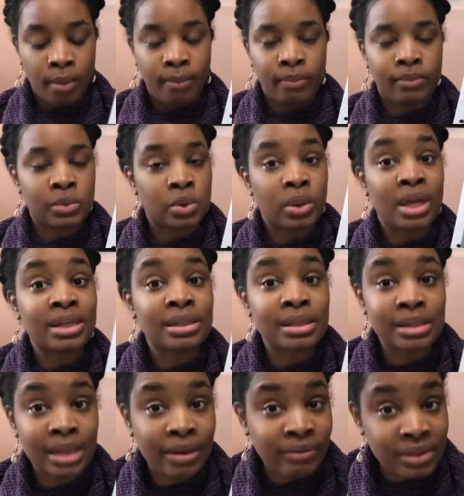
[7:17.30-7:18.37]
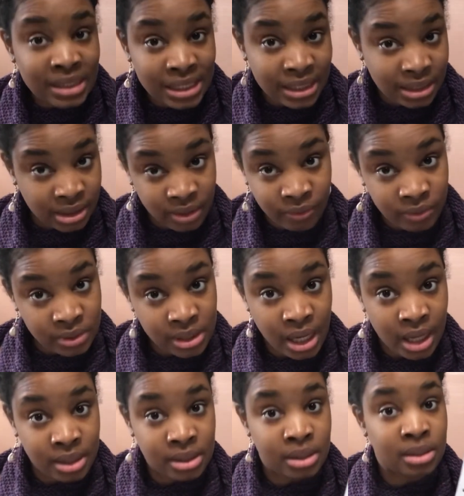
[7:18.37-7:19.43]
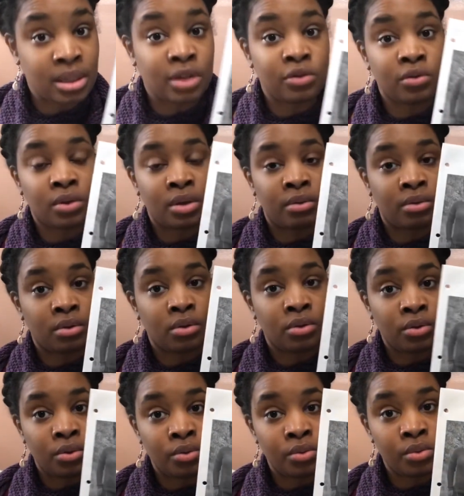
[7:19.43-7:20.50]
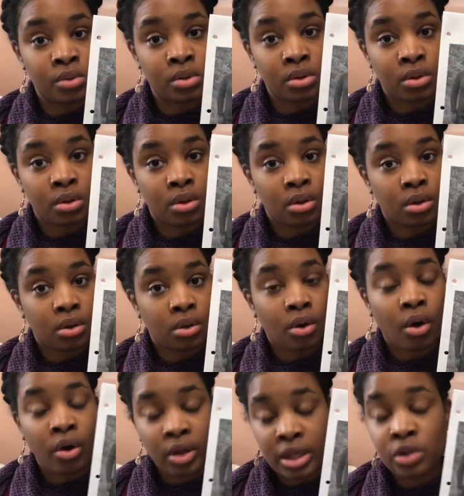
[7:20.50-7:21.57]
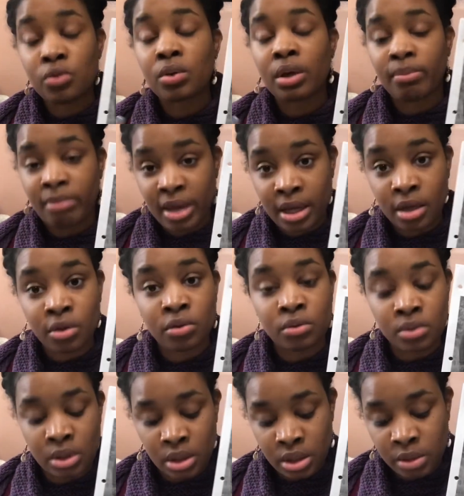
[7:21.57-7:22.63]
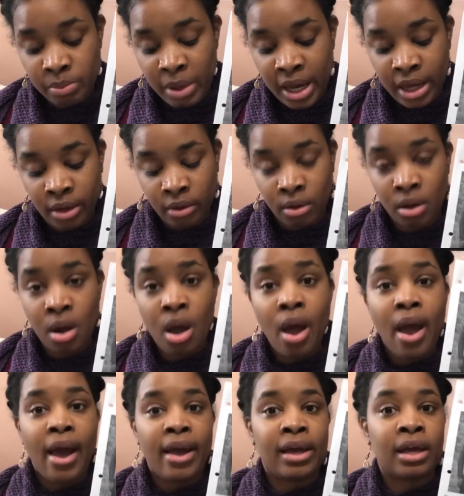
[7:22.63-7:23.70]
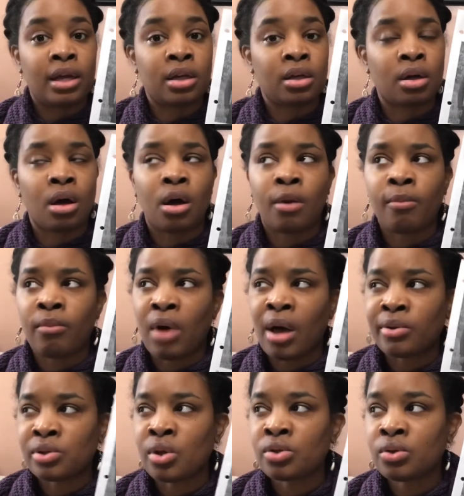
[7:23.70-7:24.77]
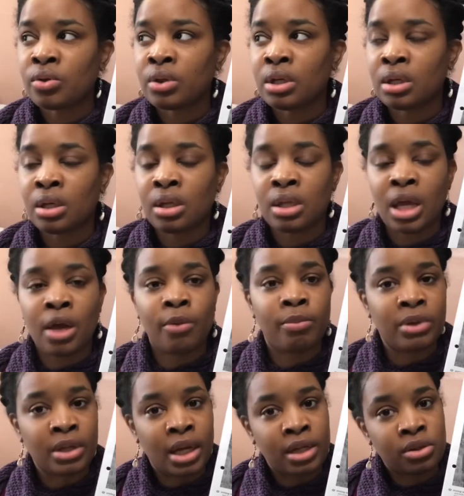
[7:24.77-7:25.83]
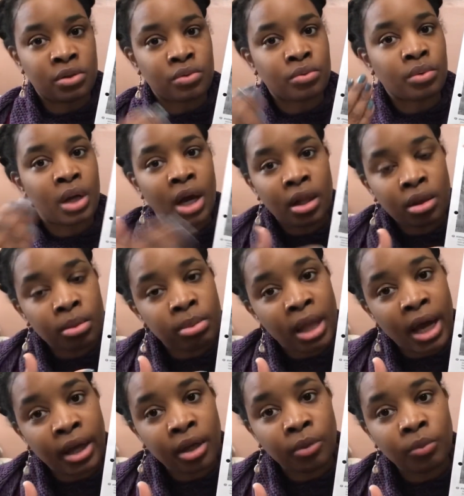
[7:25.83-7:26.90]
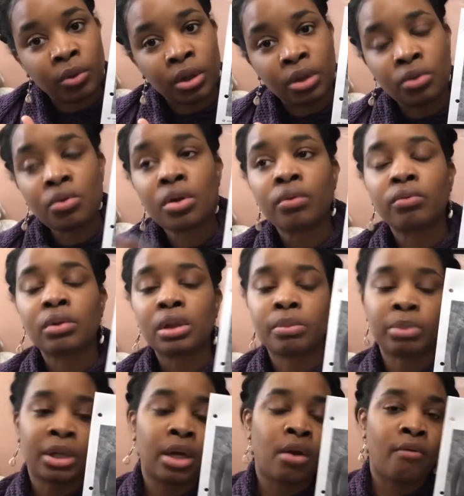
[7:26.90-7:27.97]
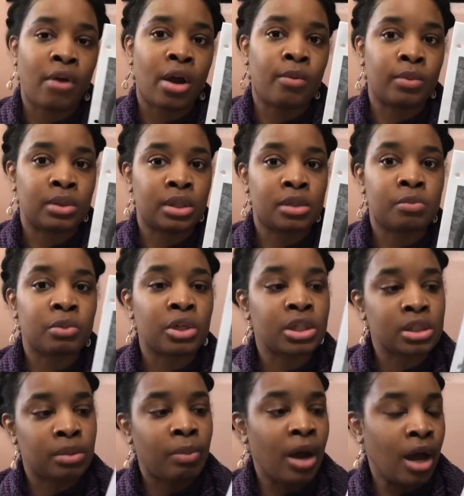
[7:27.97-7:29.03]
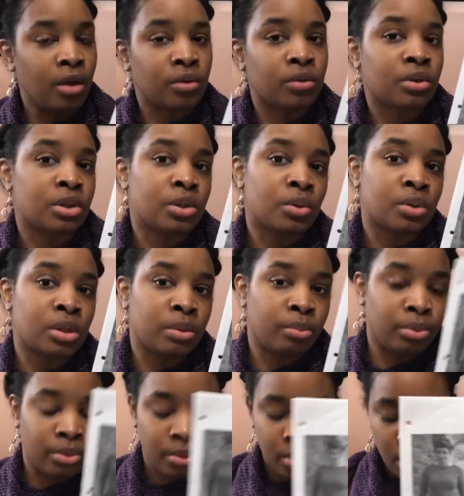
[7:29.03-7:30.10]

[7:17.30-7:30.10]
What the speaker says: So that's 17 different sizes that you can use, or that you can make using this pattern. And I was also thinking that it would be nice to do color blocking with it. You can really play around with this because the pattern is so simple.